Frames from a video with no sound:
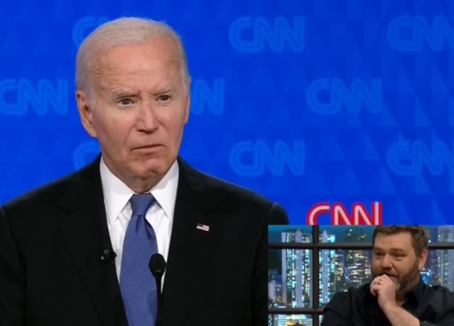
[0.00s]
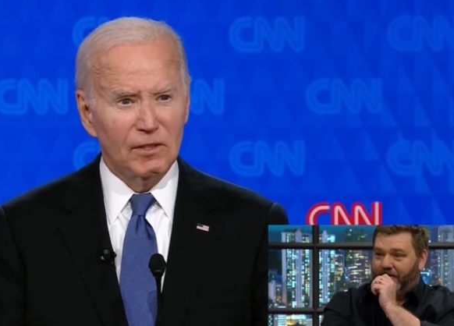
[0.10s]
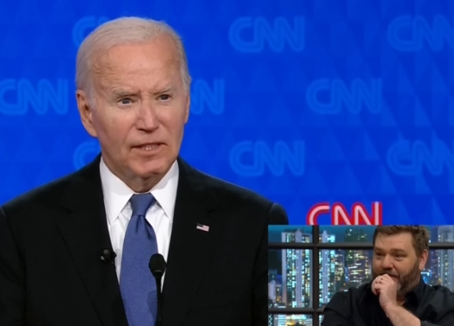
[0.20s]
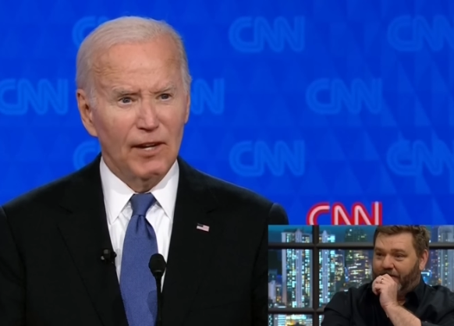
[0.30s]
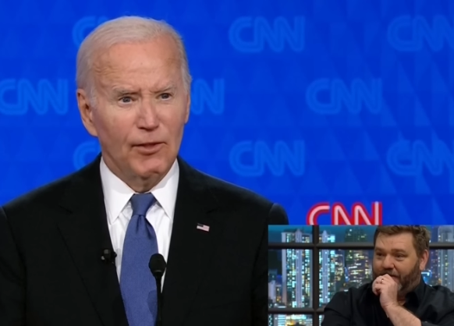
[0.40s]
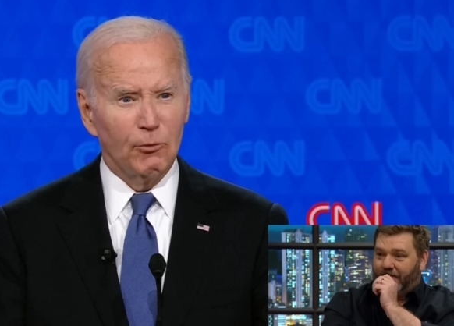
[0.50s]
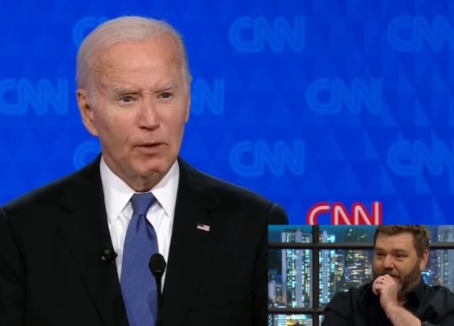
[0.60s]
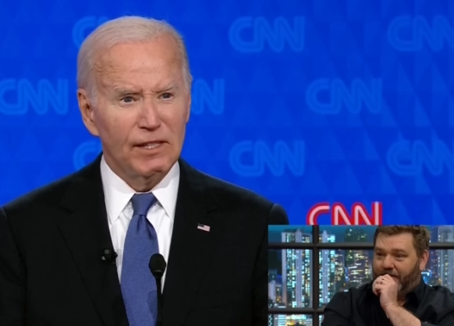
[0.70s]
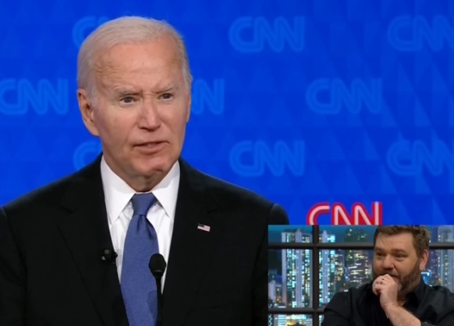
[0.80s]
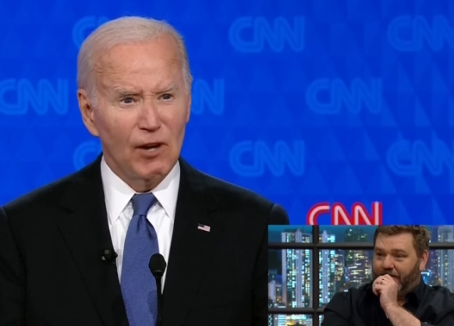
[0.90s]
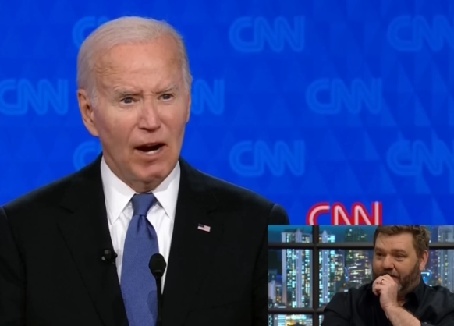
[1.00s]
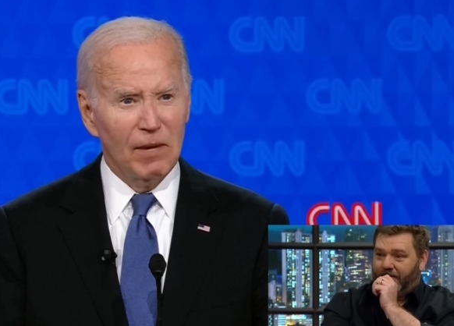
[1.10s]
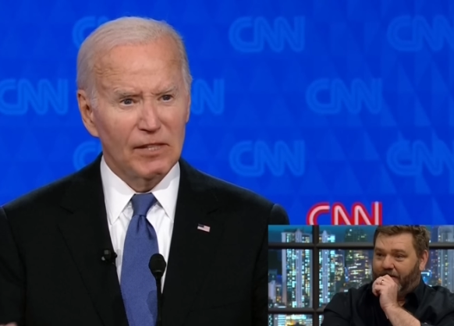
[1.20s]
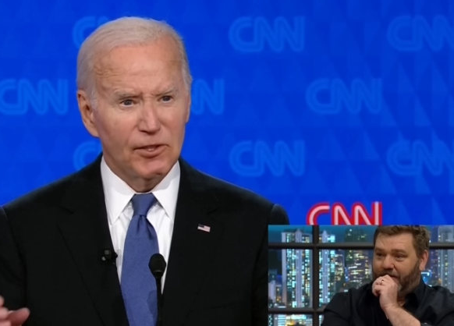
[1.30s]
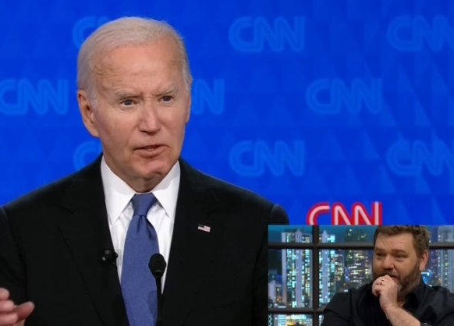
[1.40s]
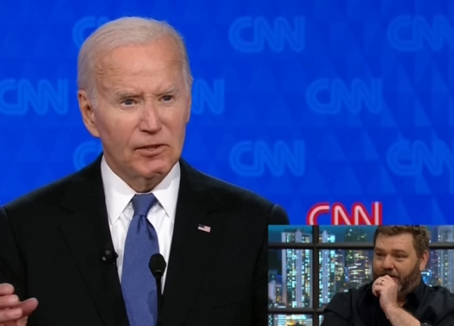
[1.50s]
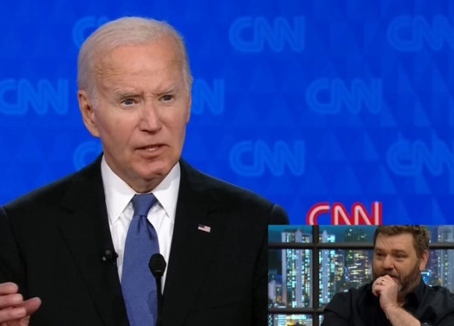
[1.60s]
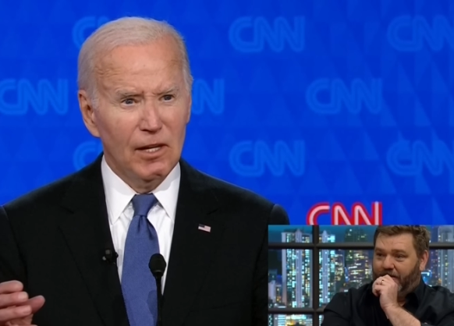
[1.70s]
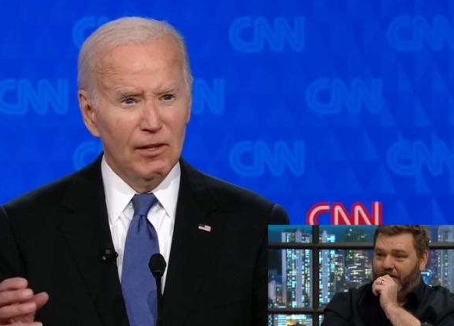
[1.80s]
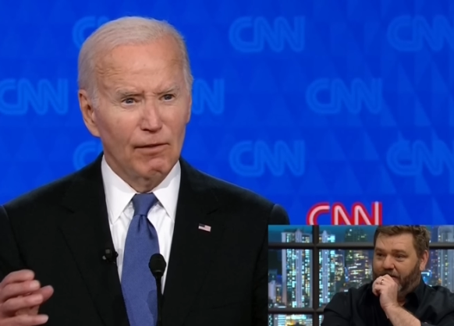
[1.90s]
Speaker 1: which had three trimesters.
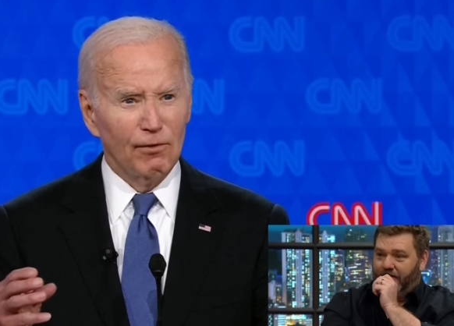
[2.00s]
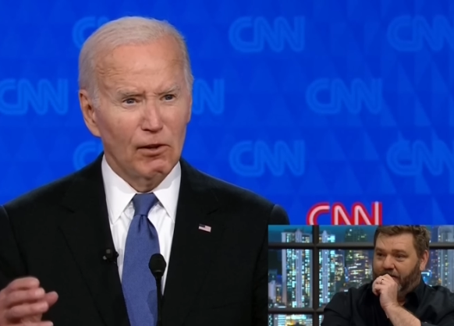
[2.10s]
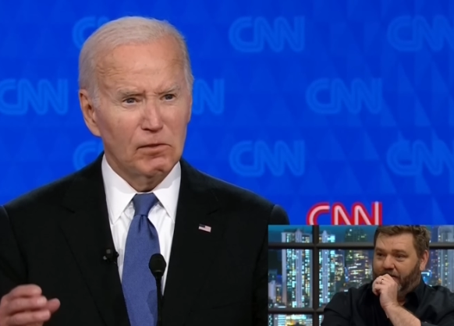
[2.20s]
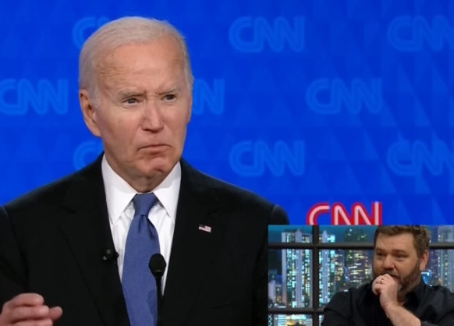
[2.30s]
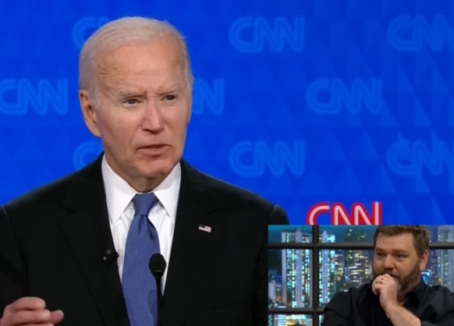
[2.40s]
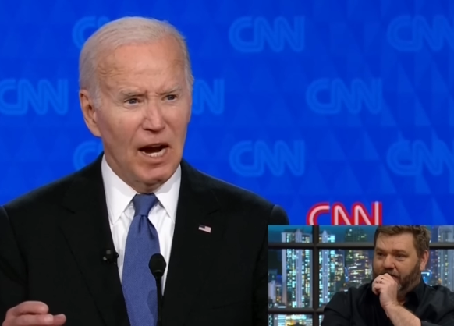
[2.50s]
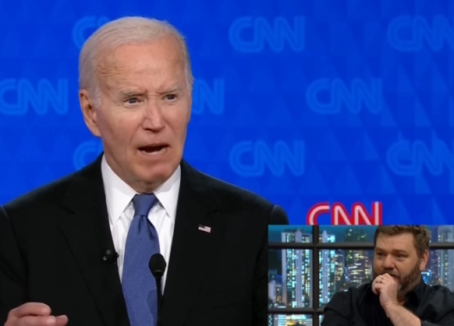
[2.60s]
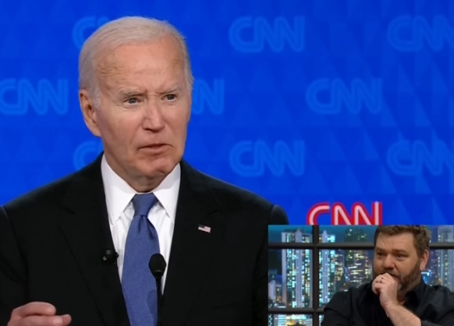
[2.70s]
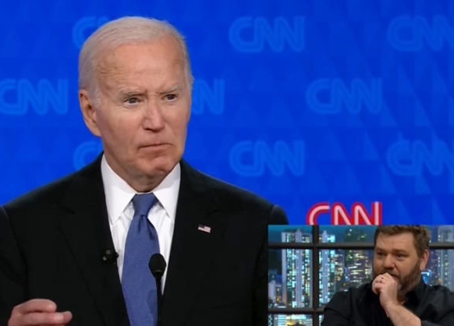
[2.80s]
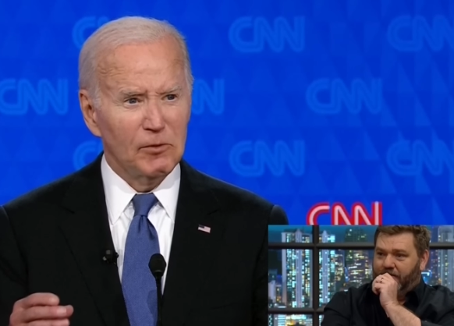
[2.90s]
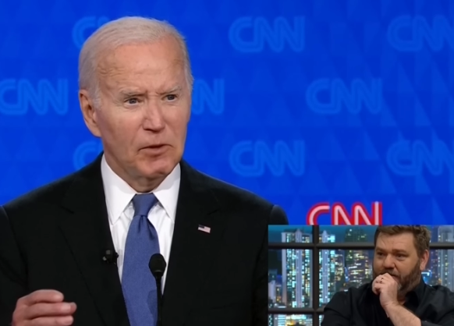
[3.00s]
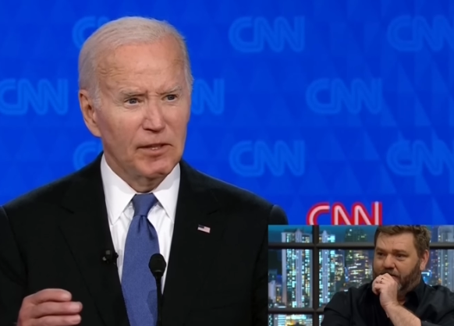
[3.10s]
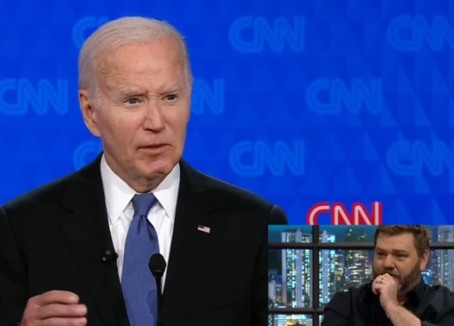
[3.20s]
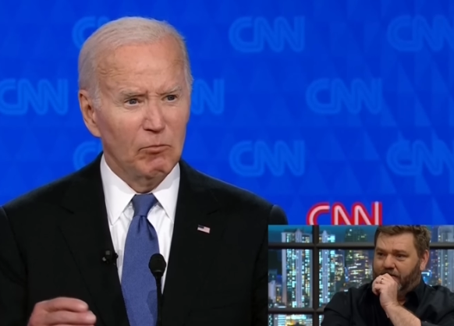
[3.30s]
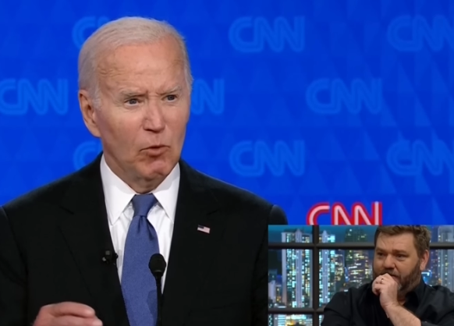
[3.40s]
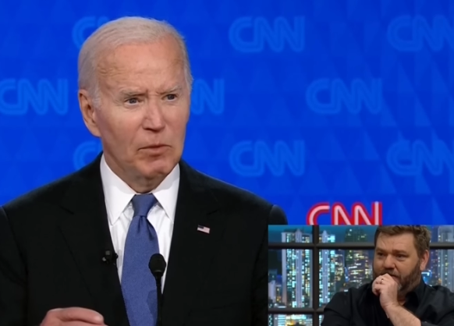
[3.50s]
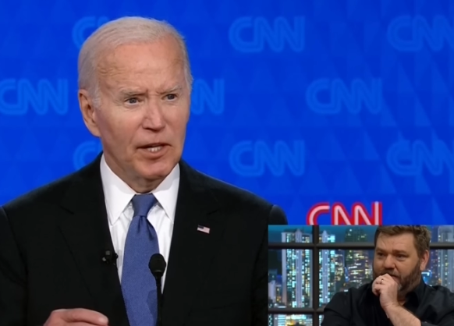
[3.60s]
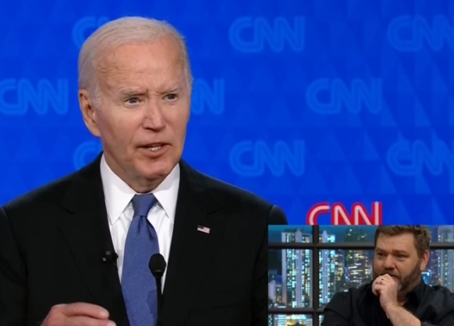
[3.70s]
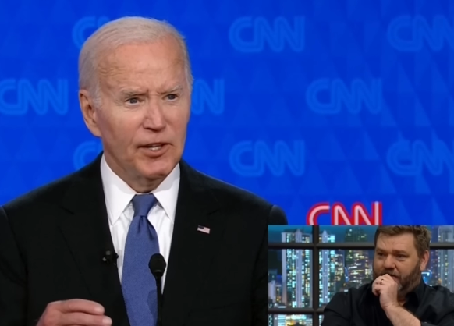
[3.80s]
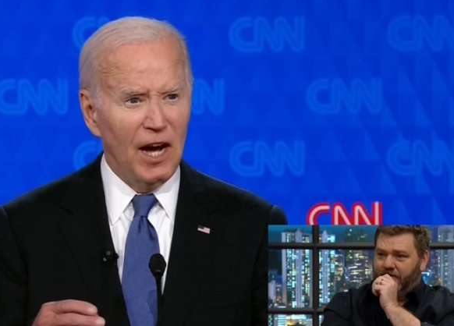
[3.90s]
The first time is between the woman
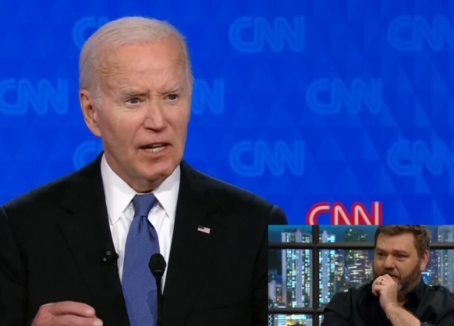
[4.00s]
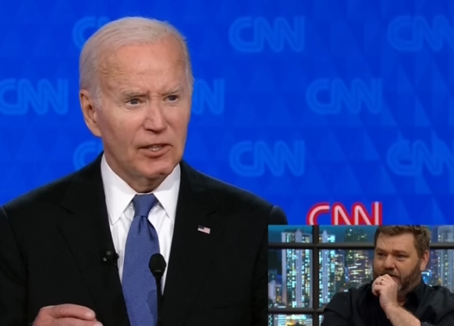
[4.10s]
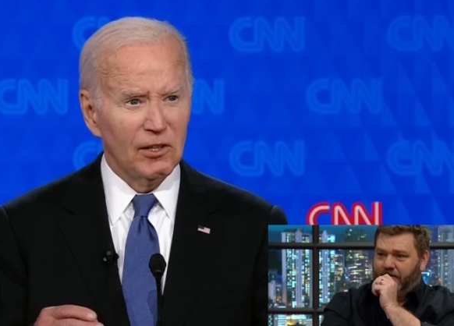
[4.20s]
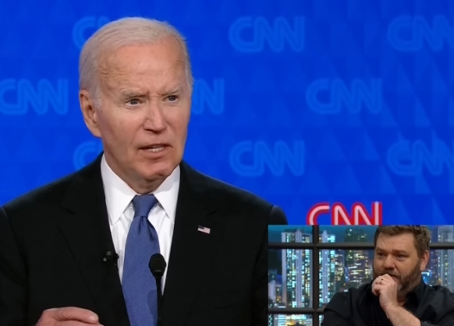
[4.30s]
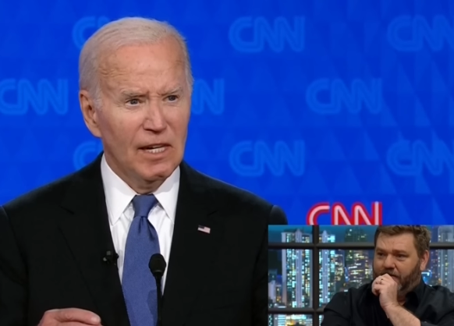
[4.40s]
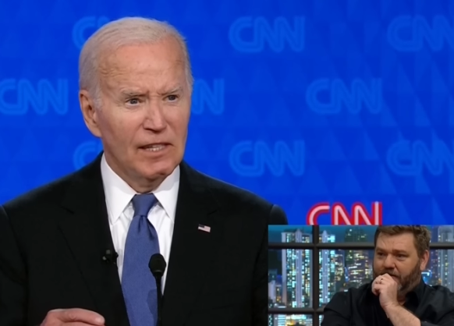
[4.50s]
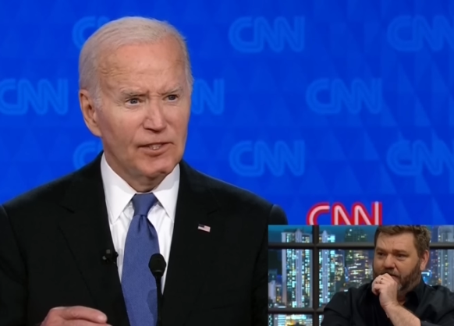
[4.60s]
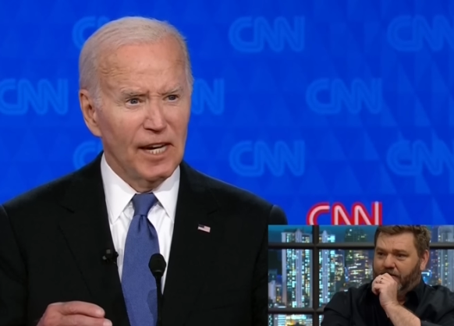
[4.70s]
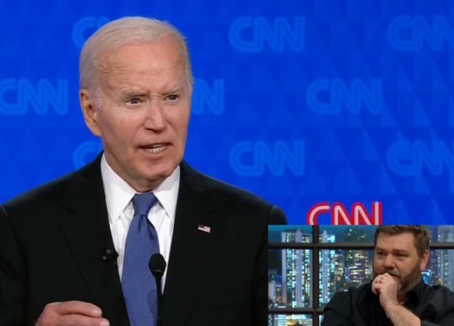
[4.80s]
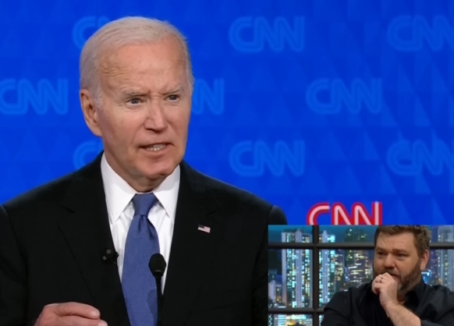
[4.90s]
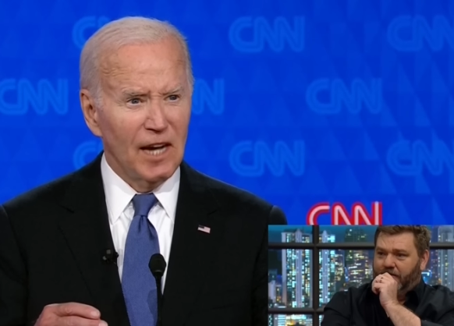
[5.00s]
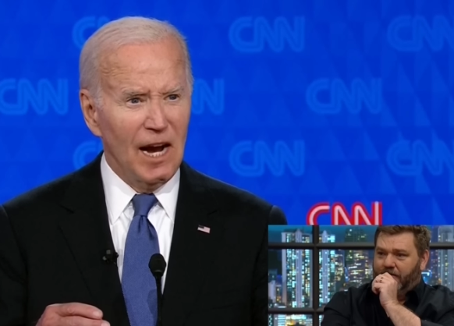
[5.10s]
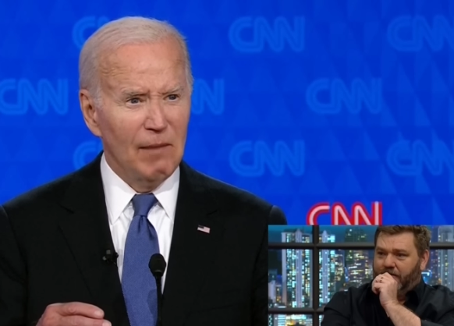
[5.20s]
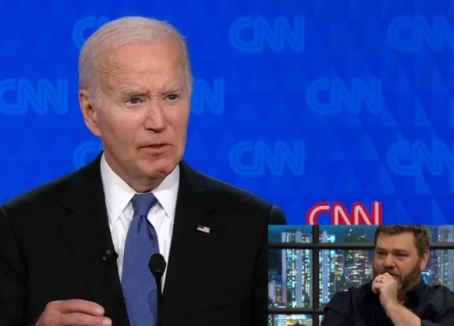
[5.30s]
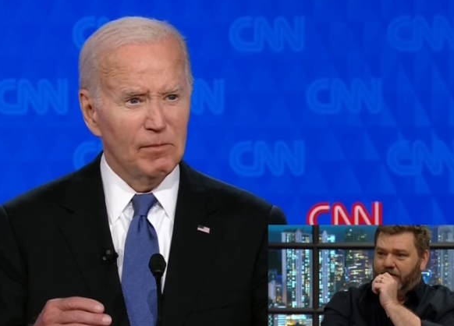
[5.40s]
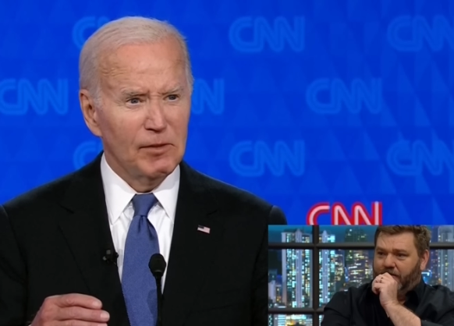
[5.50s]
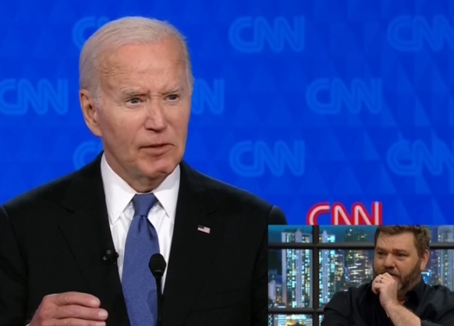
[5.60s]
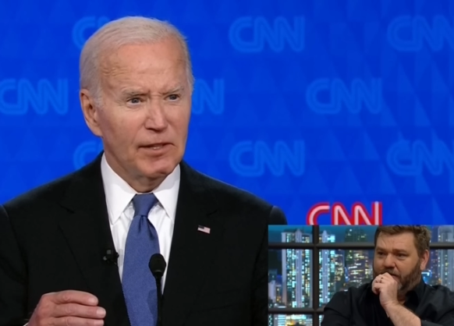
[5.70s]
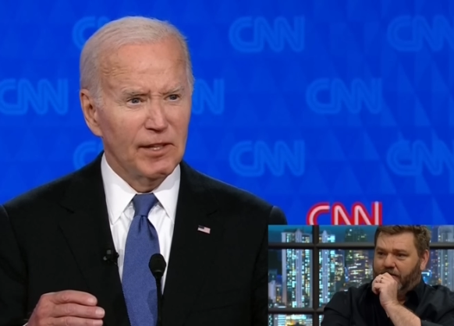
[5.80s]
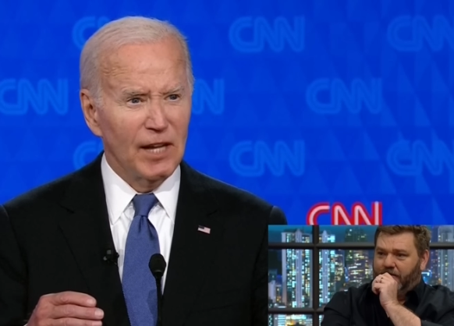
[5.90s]
and the doctor. Second time is
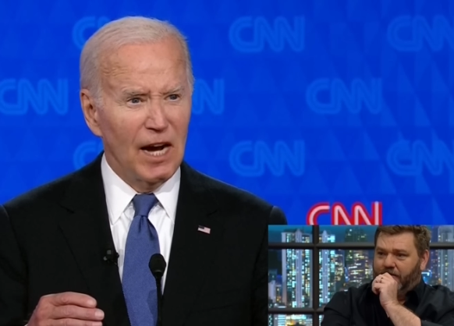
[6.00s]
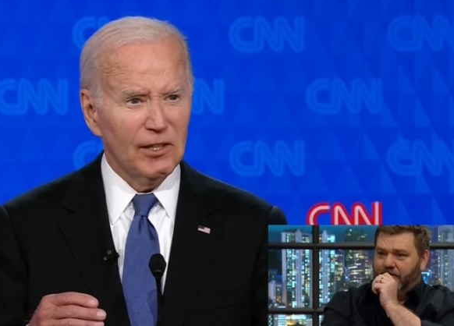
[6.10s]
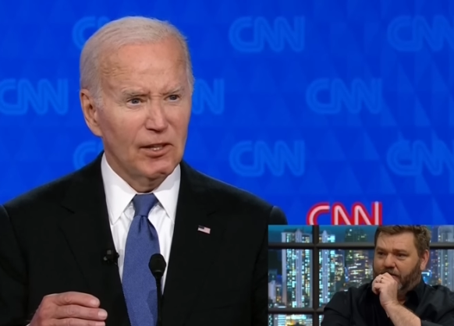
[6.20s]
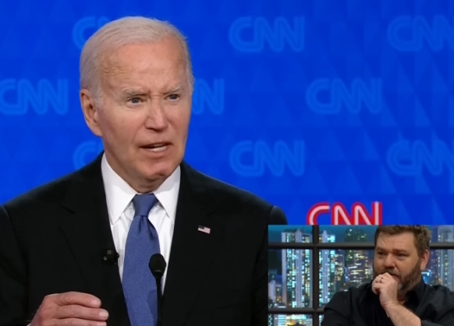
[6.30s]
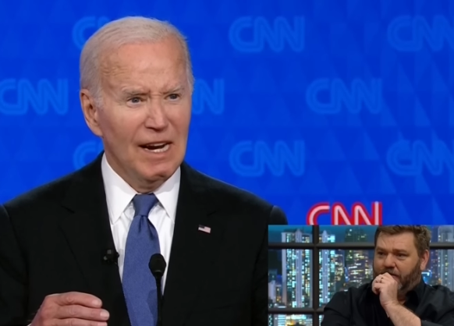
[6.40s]
between the doctor